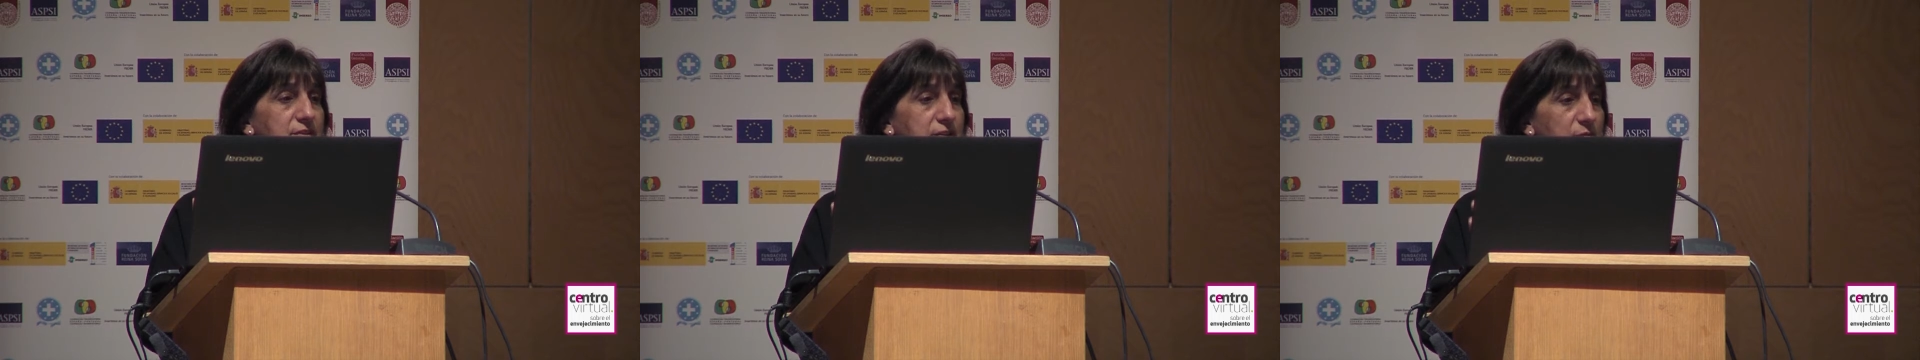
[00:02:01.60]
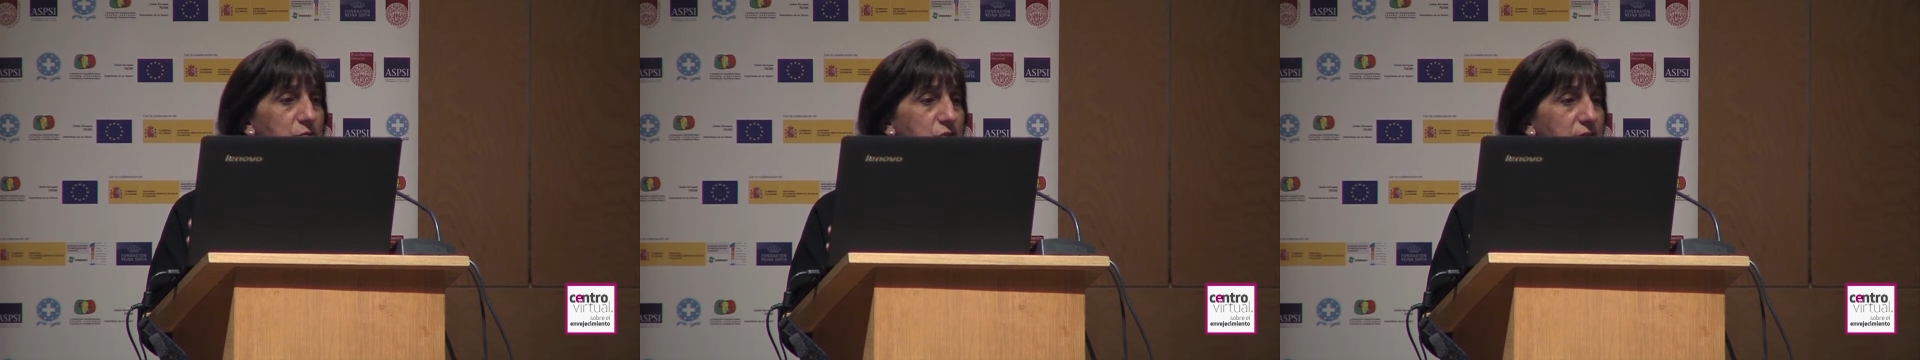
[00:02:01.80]

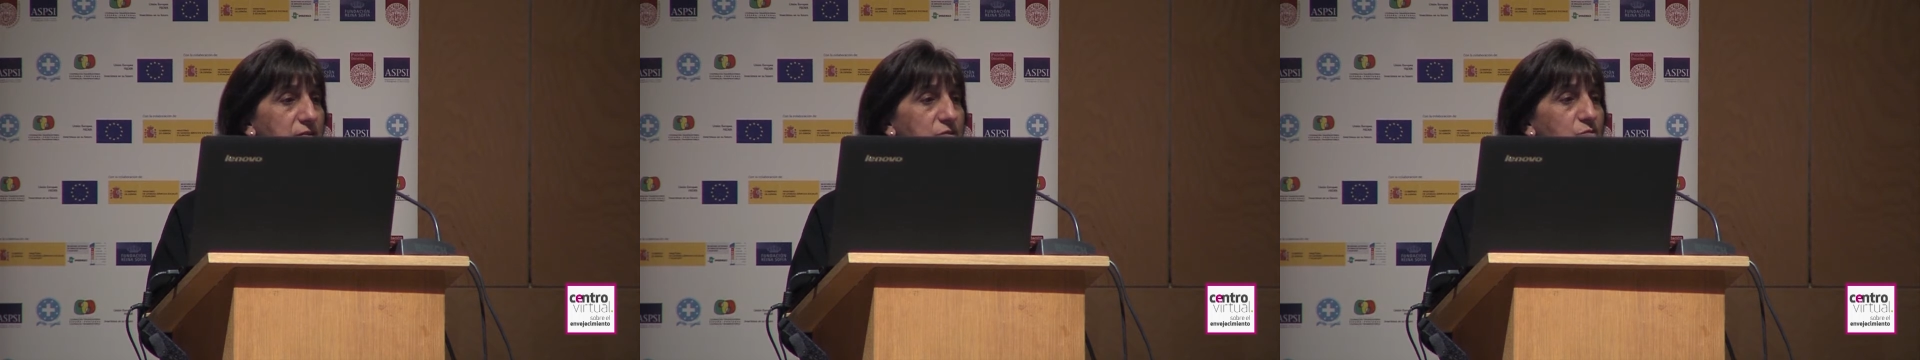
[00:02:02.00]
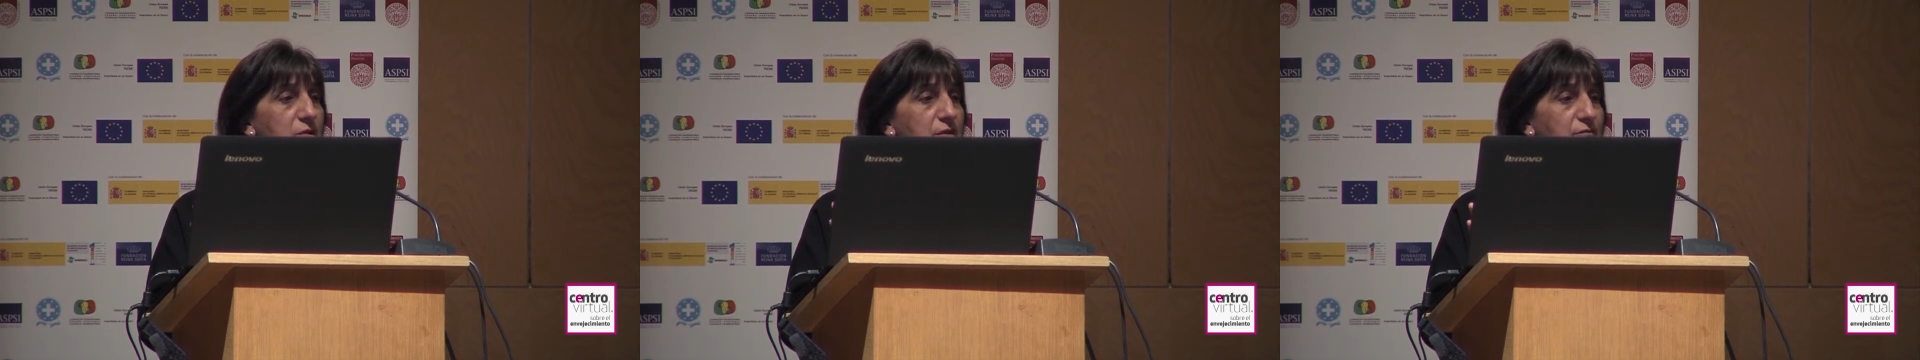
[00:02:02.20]

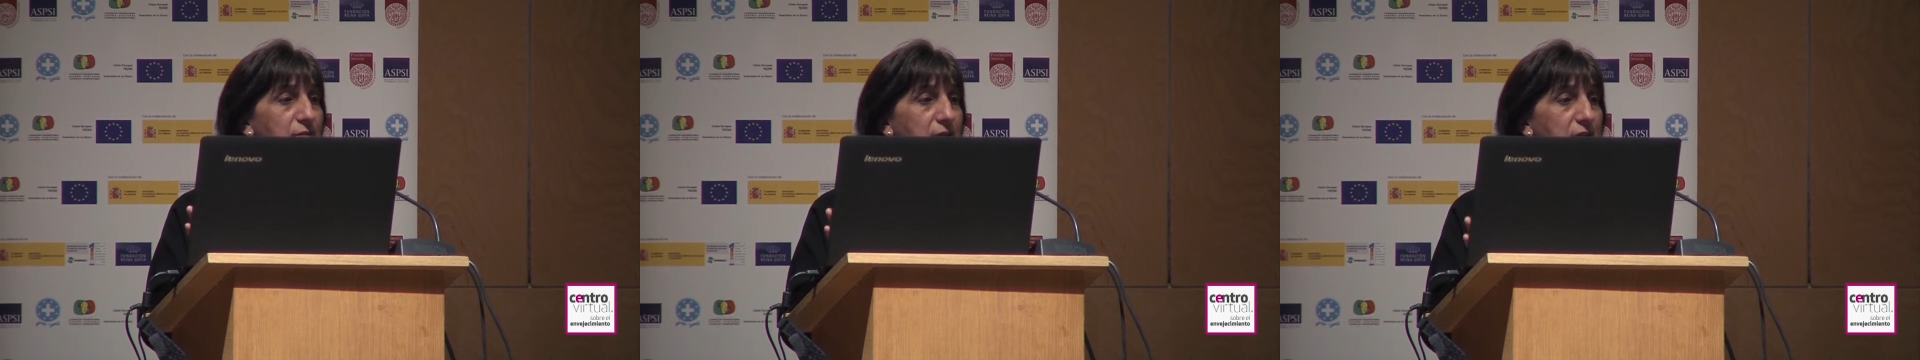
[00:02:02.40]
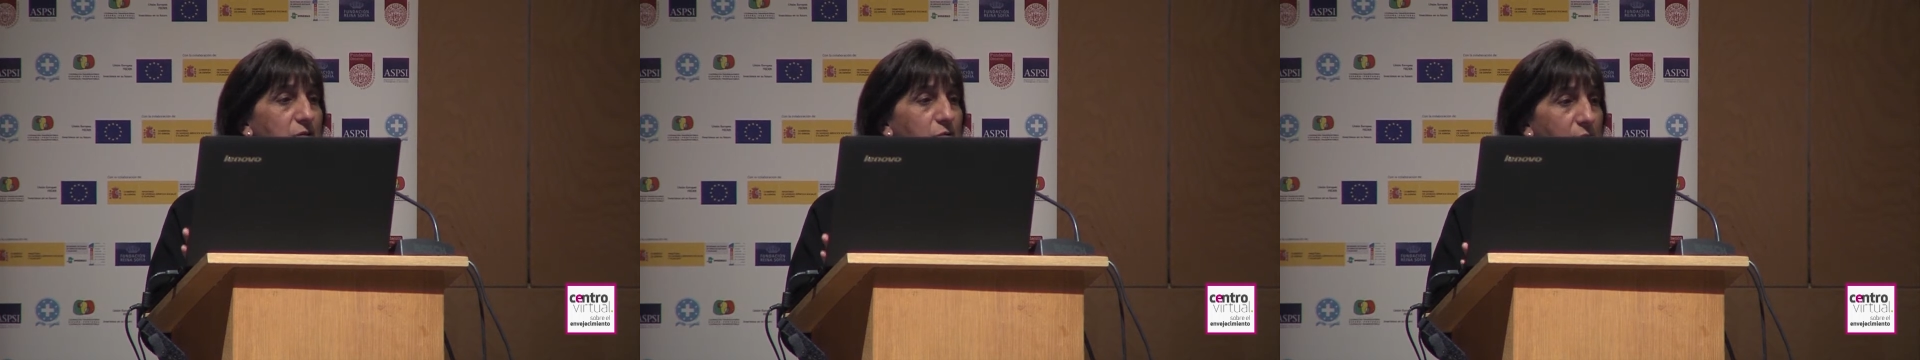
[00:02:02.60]
subjects we have
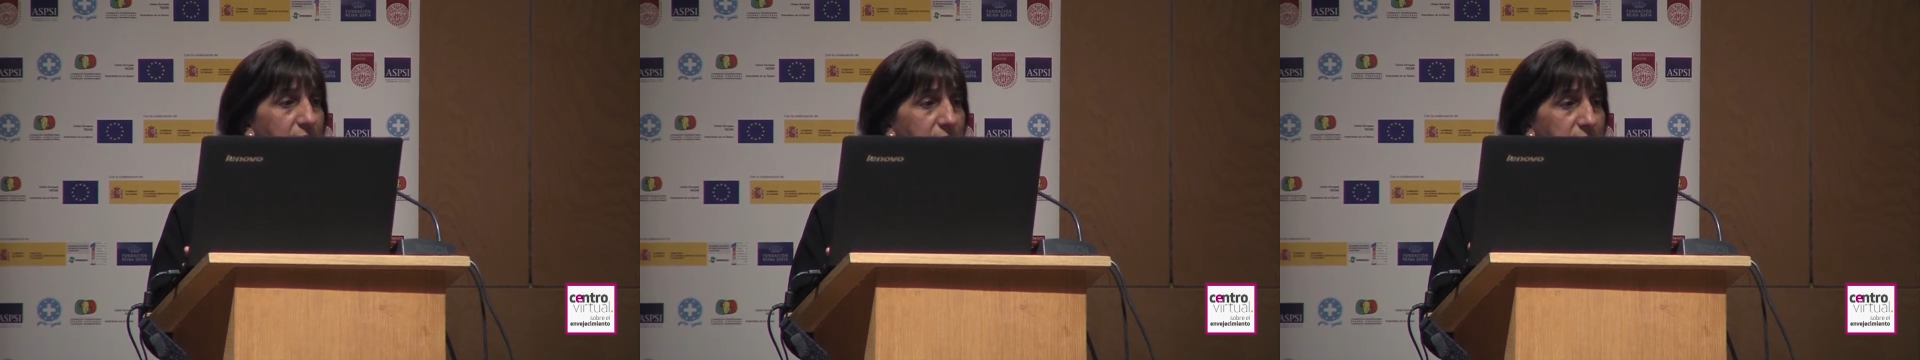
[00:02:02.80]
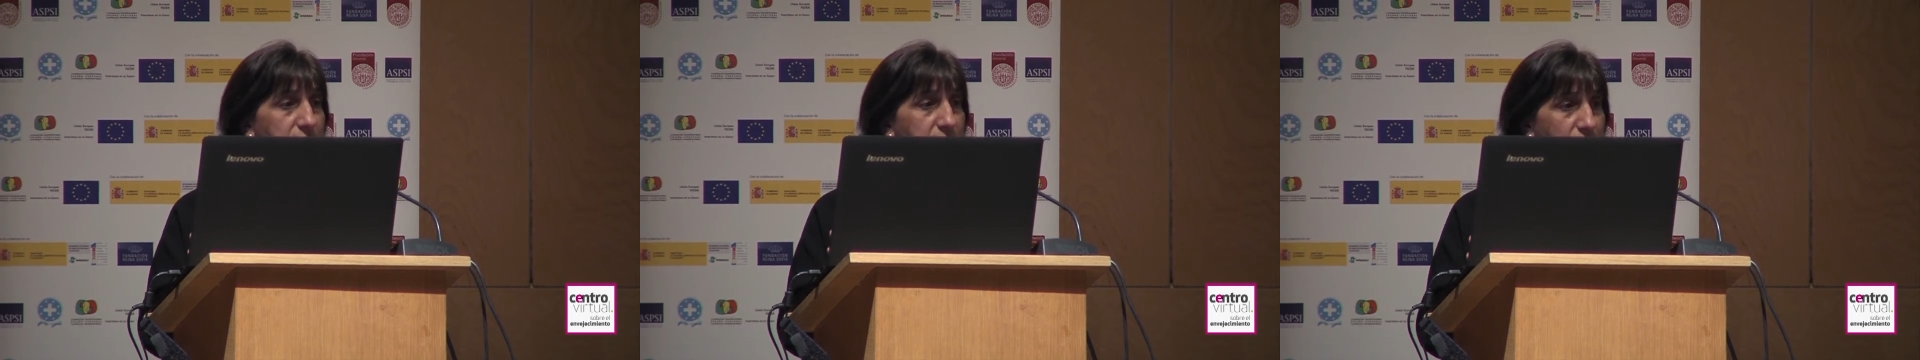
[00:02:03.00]

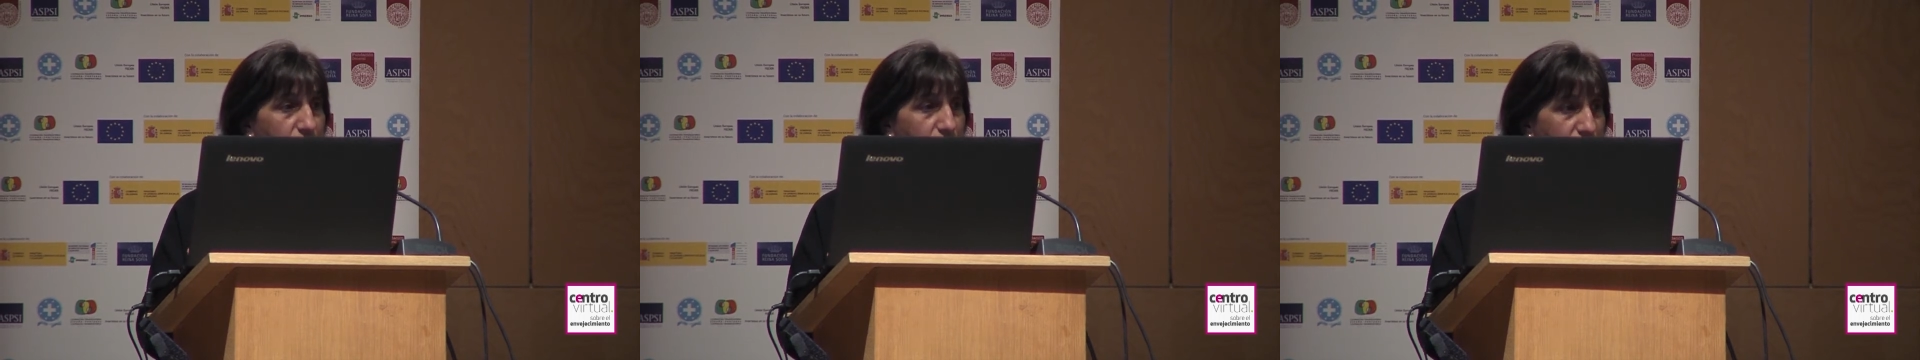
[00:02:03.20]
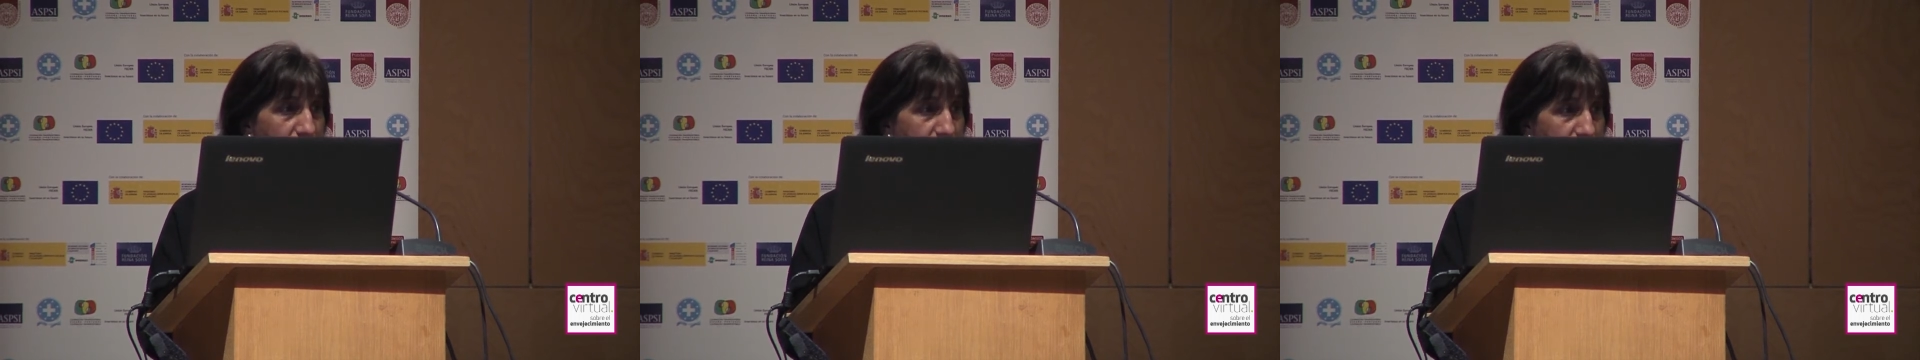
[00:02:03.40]
inquired
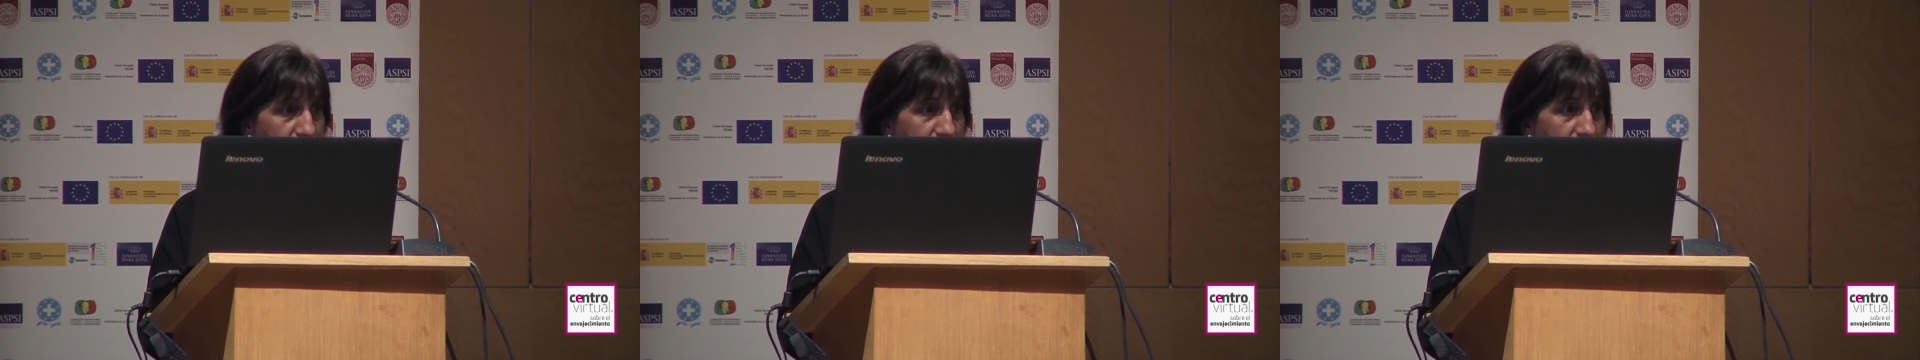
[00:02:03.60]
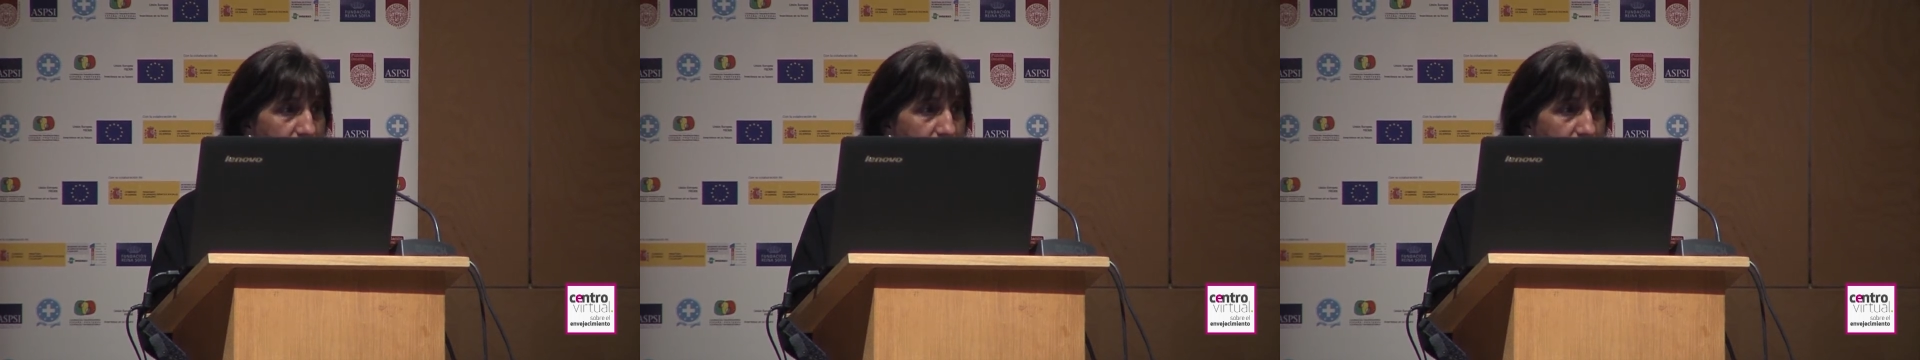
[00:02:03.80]
so far.